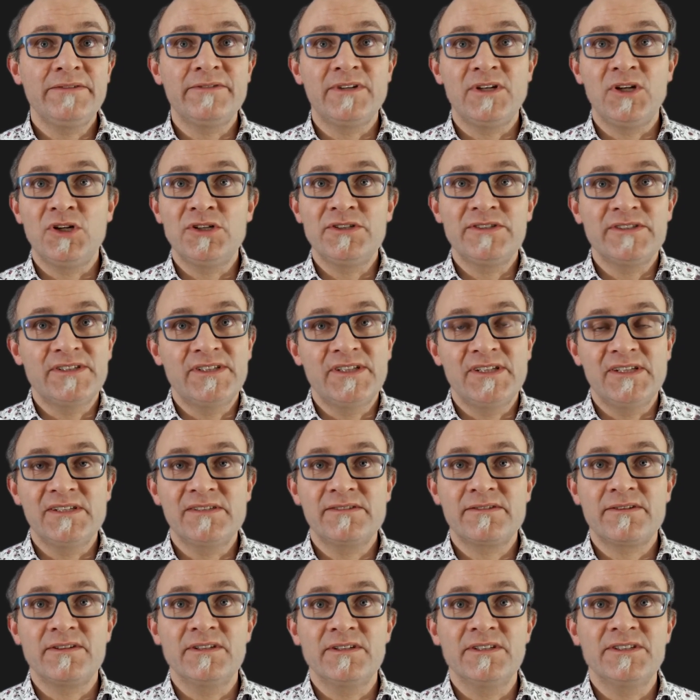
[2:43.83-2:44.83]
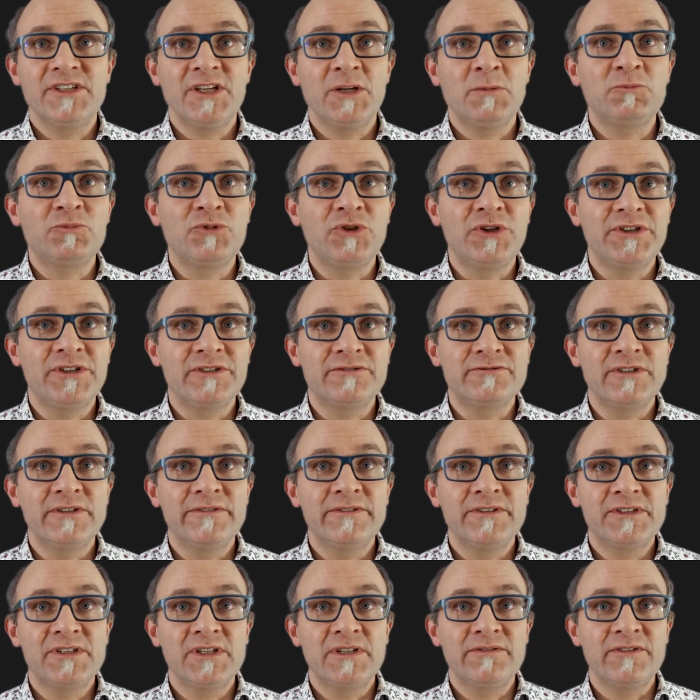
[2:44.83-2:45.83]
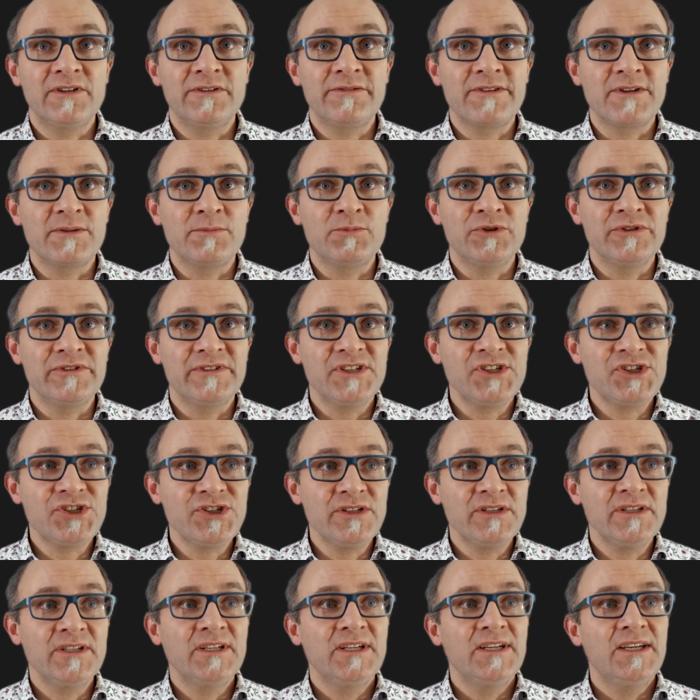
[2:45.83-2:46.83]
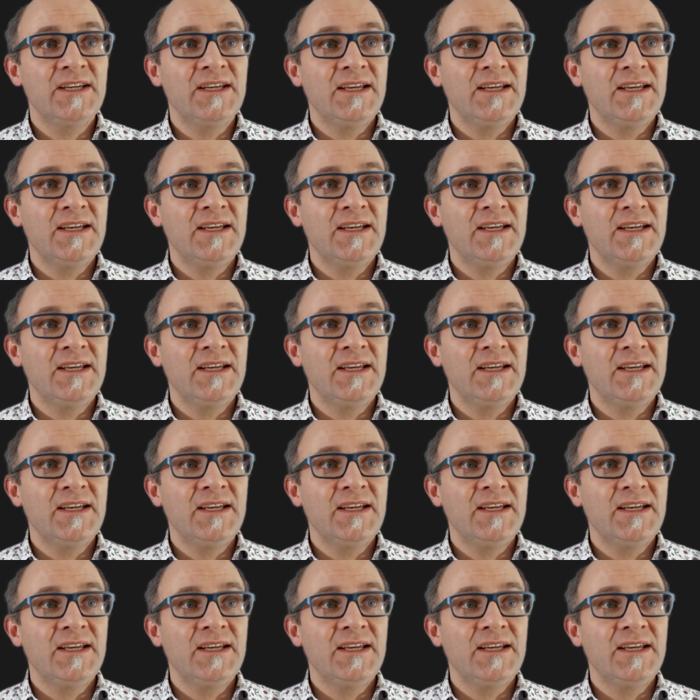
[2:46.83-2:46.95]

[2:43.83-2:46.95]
Velocity is the temporal derivative of the position,